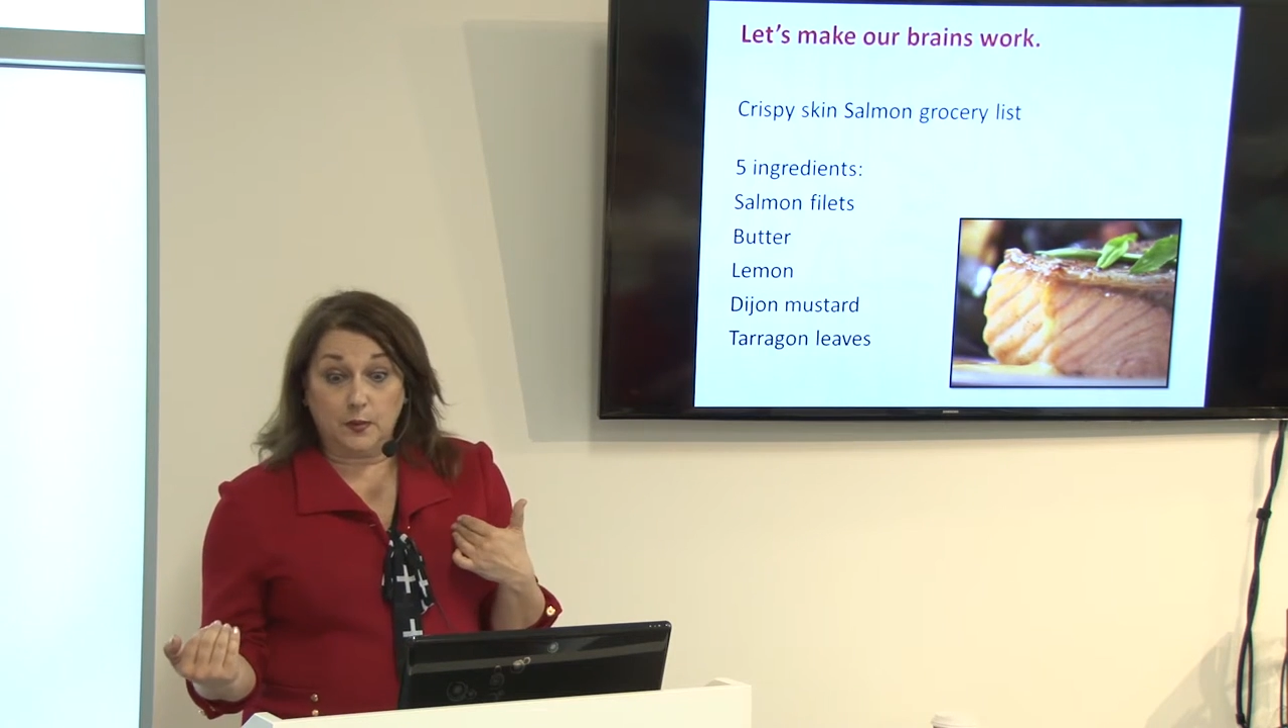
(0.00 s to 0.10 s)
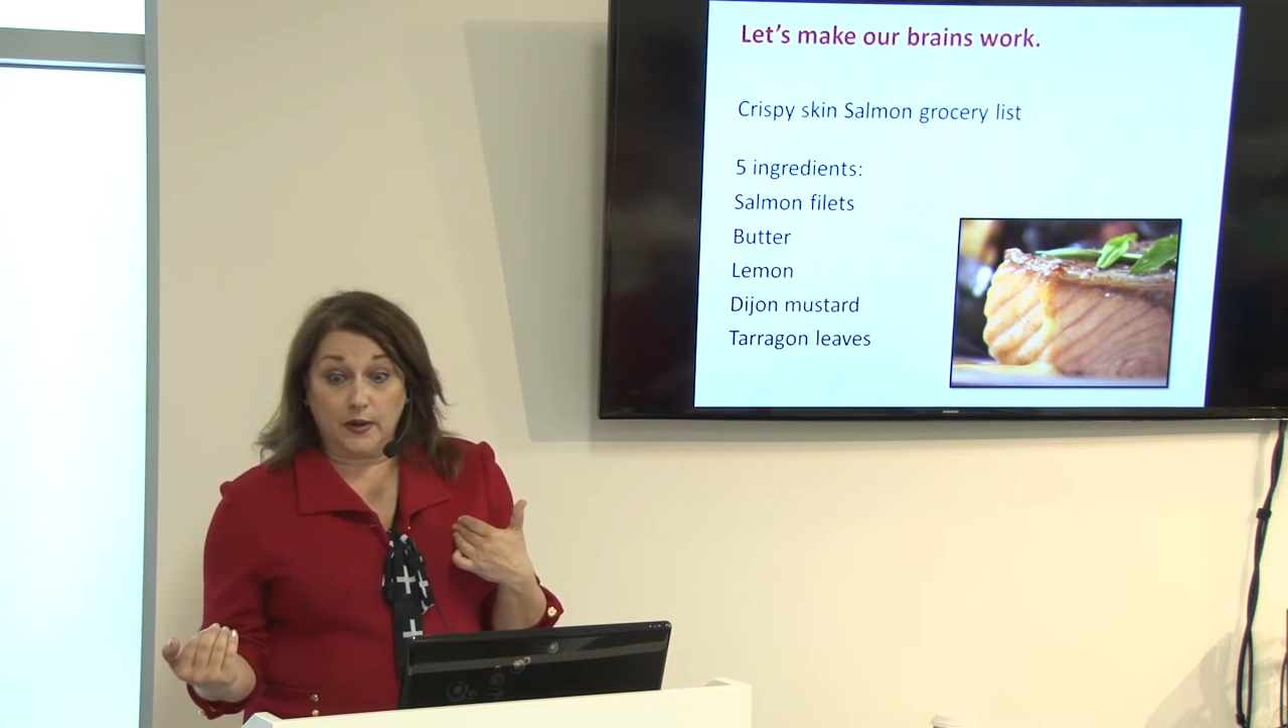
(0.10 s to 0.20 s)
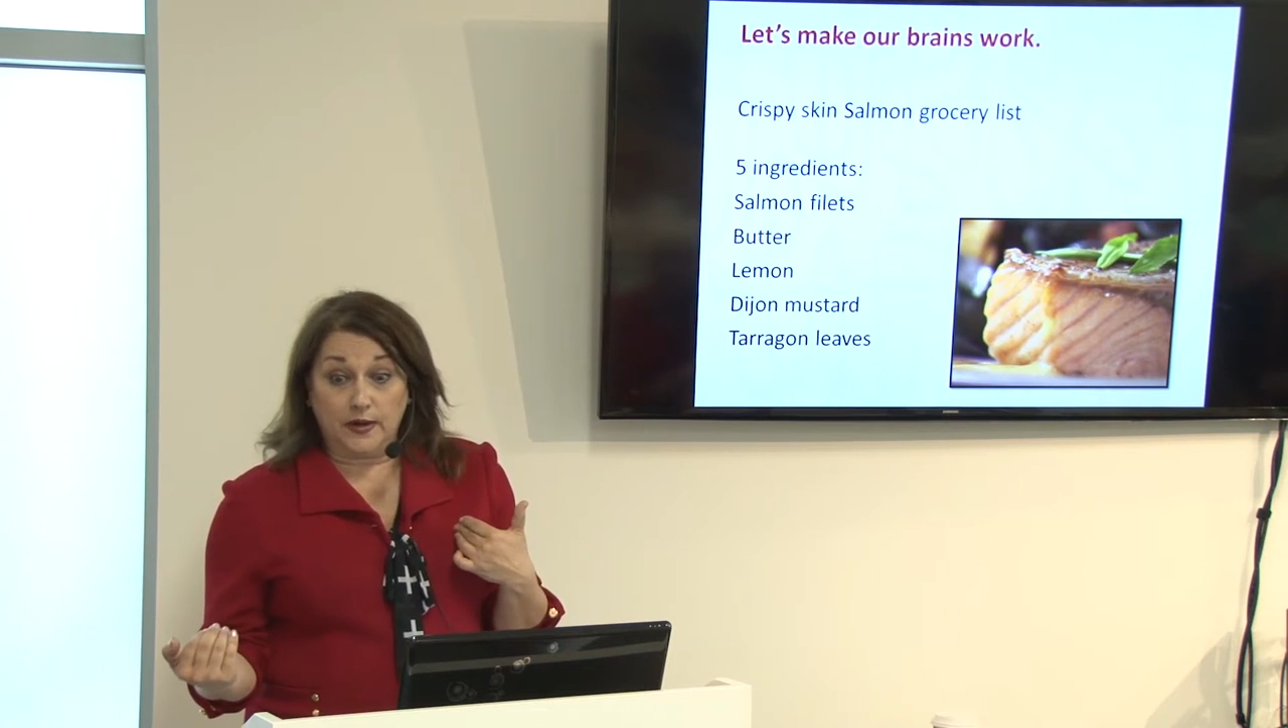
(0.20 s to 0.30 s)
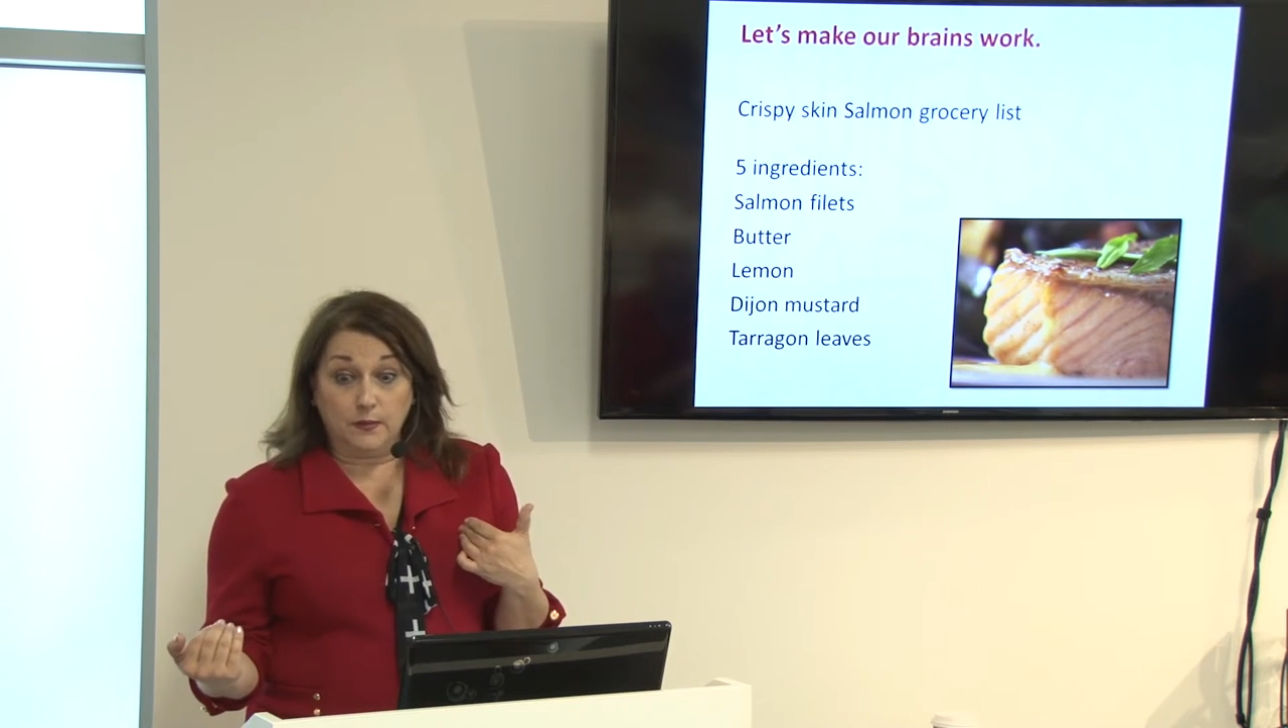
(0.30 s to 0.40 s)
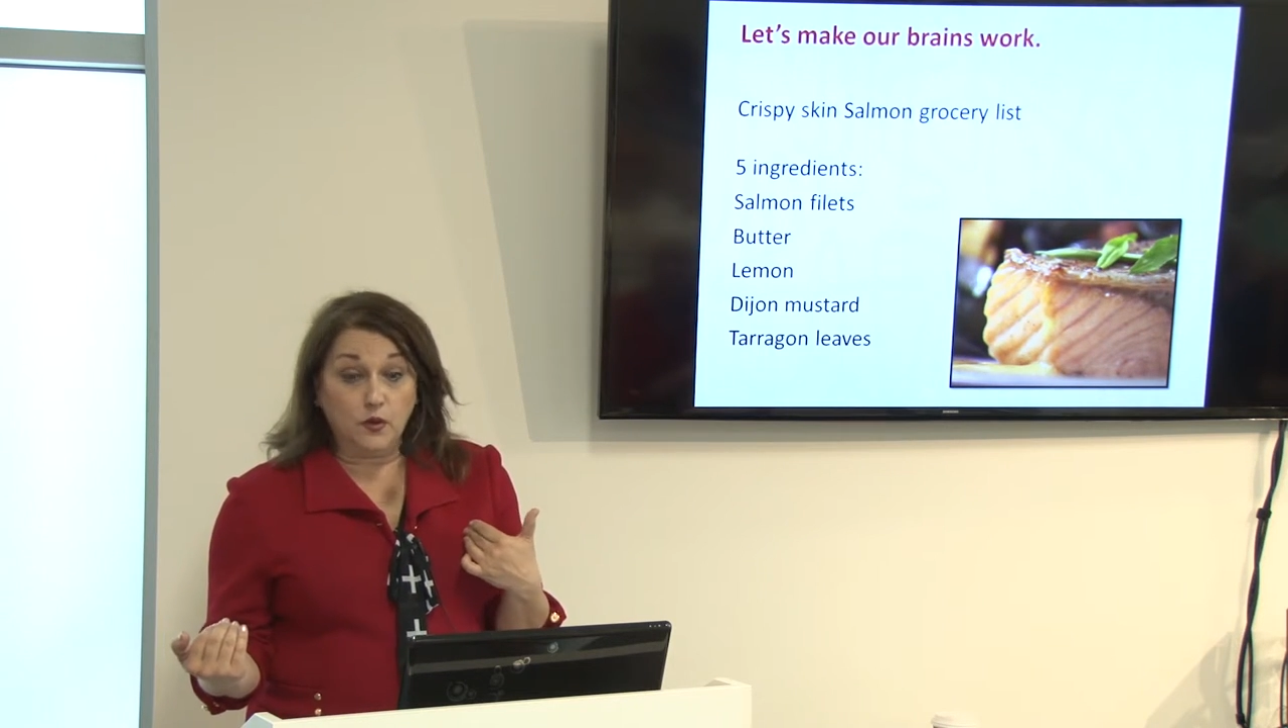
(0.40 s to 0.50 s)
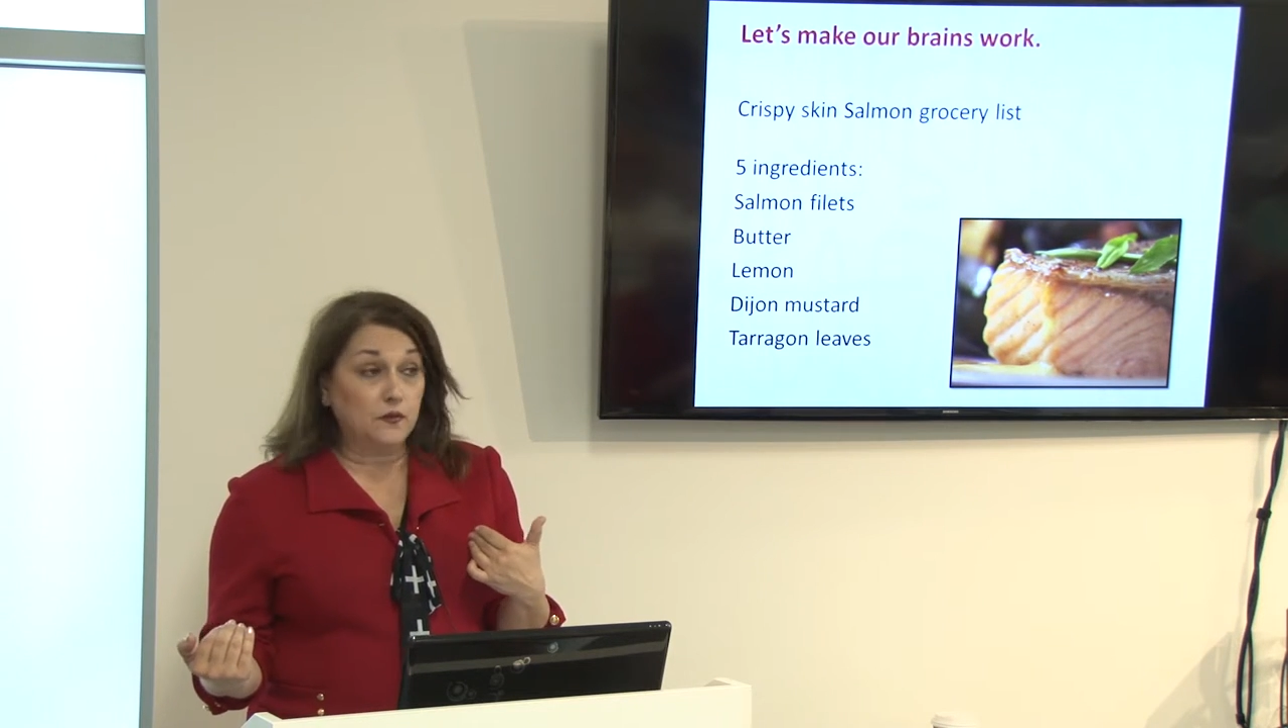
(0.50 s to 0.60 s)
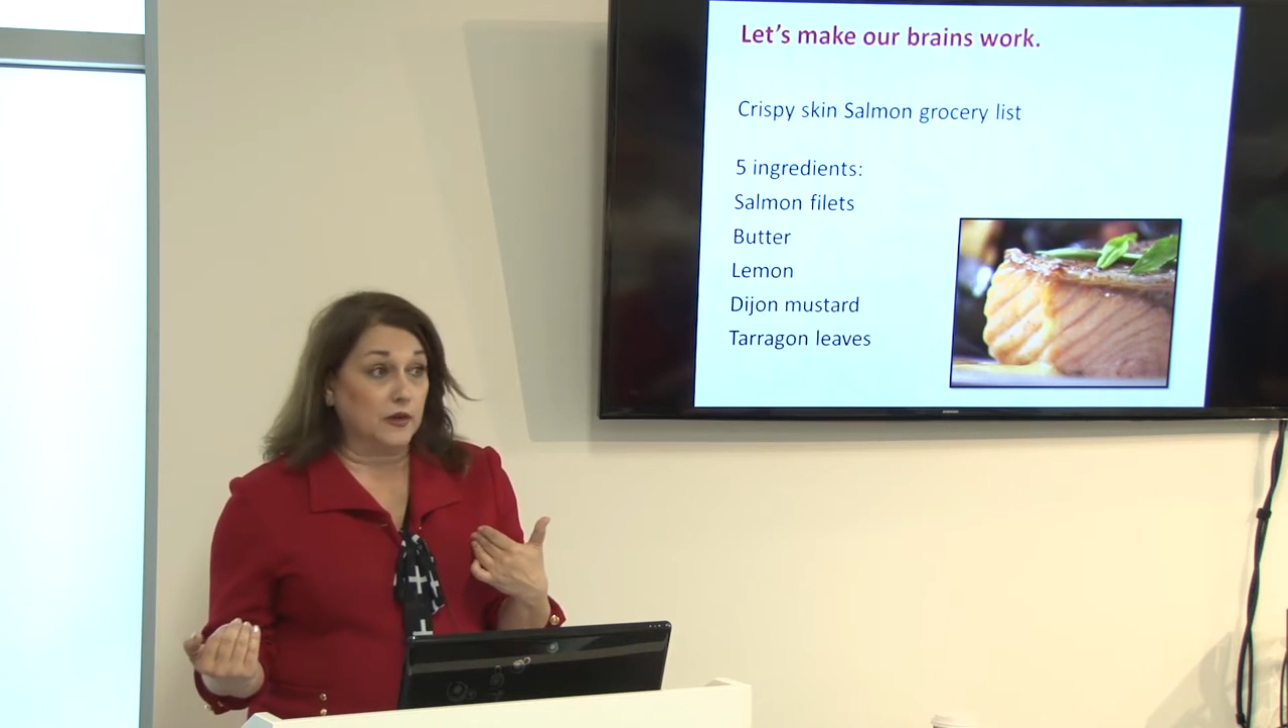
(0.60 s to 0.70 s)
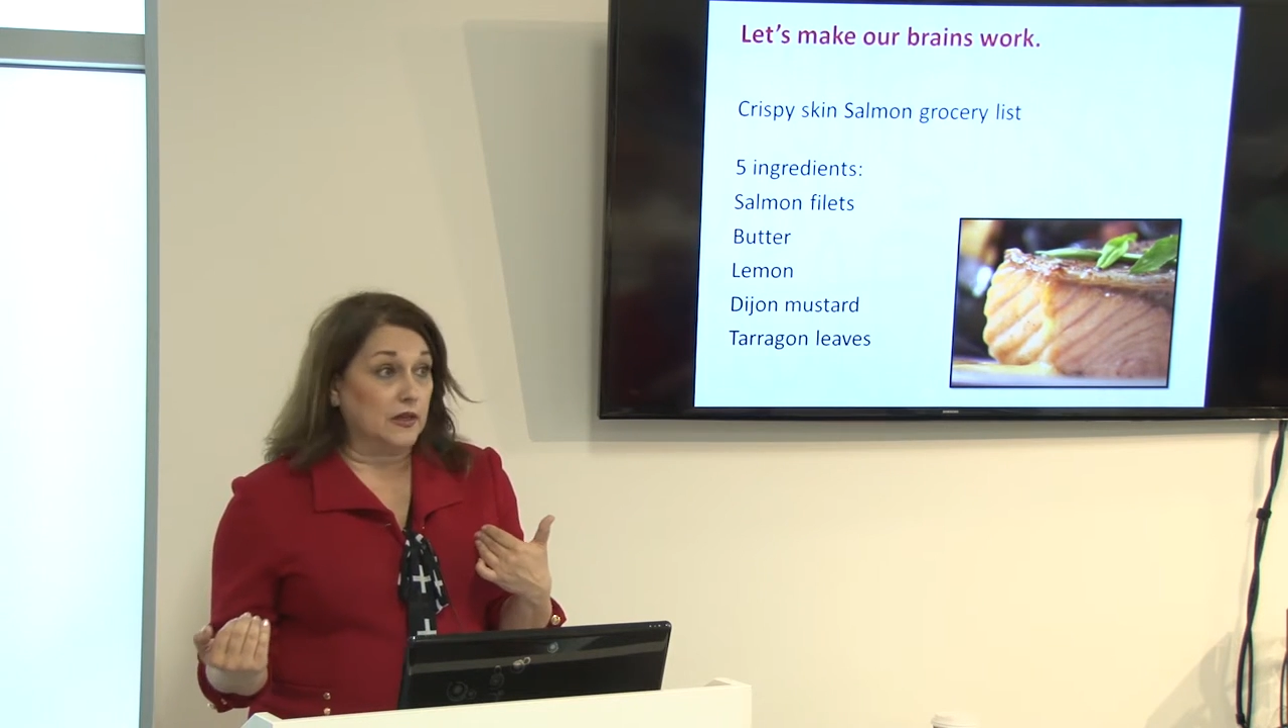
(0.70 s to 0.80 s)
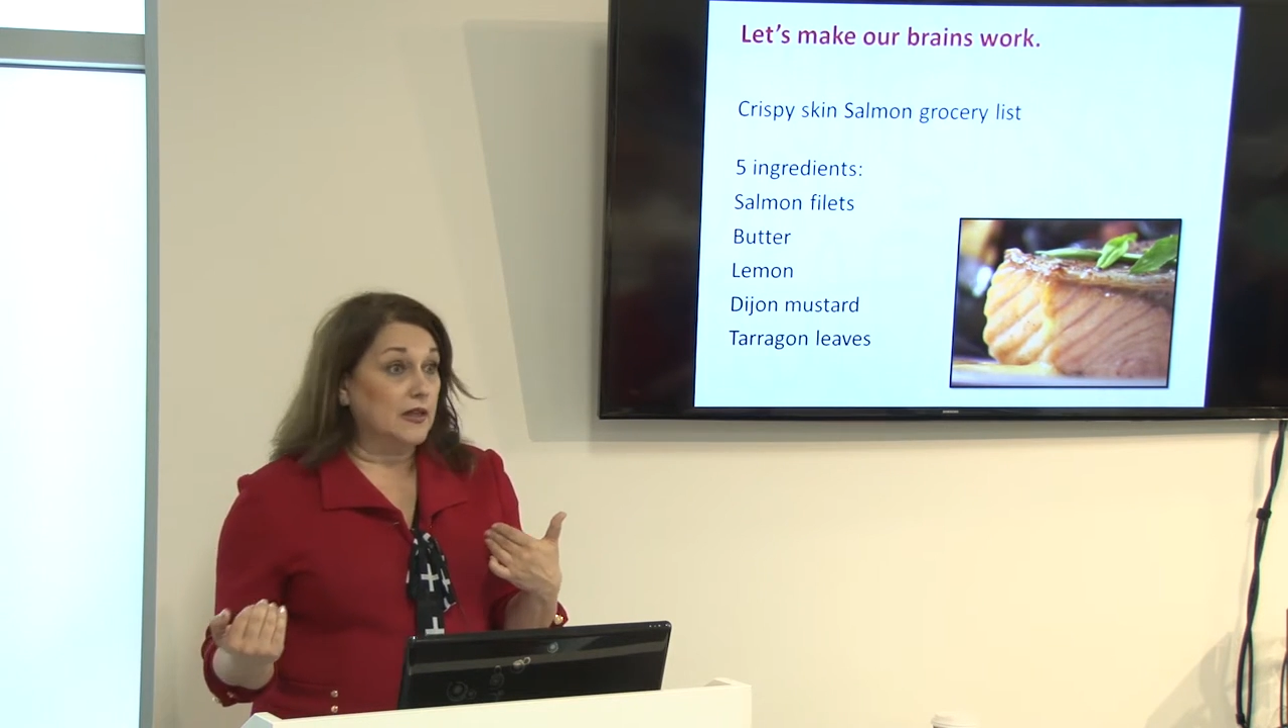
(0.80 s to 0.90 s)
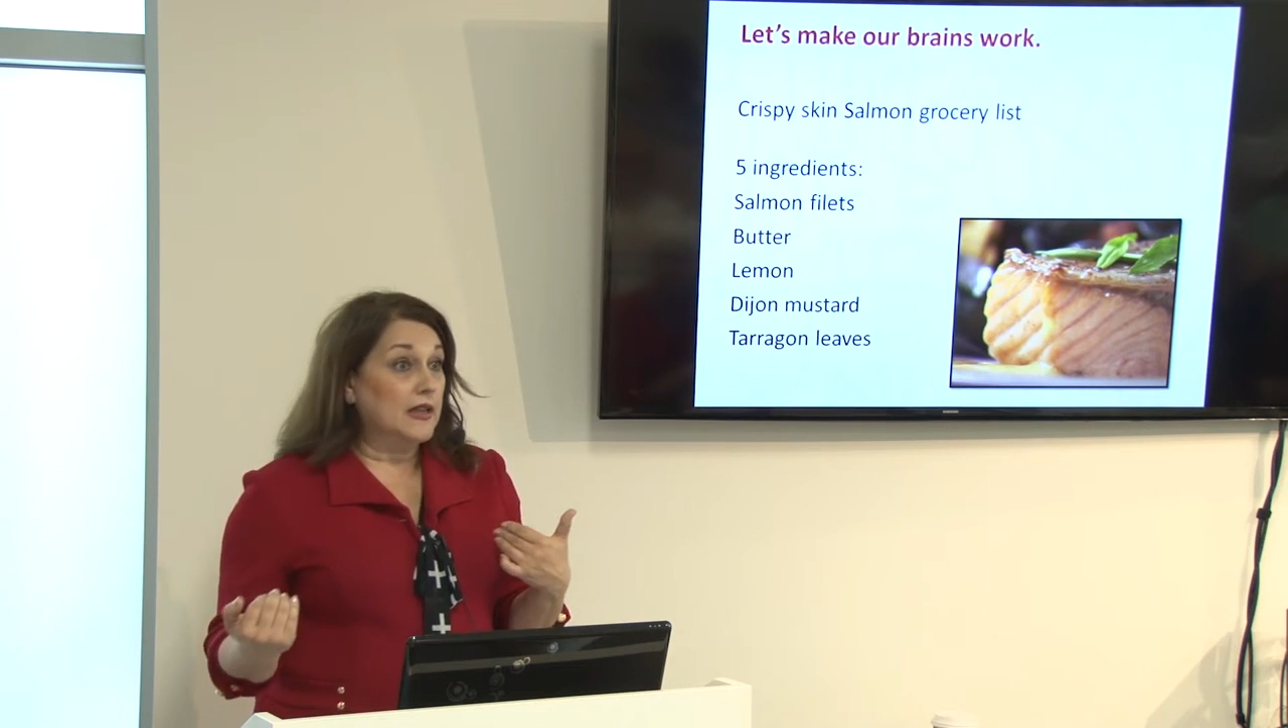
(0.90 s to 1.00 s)
brain
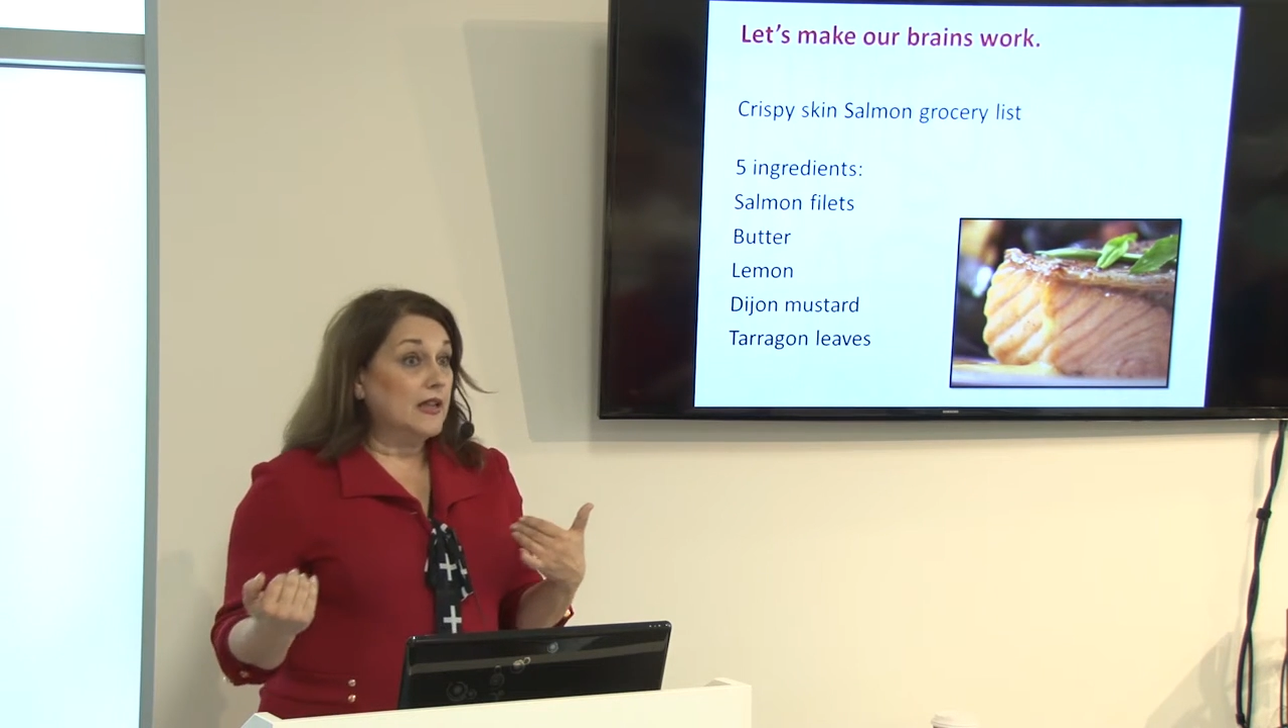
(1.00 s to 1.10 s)
moving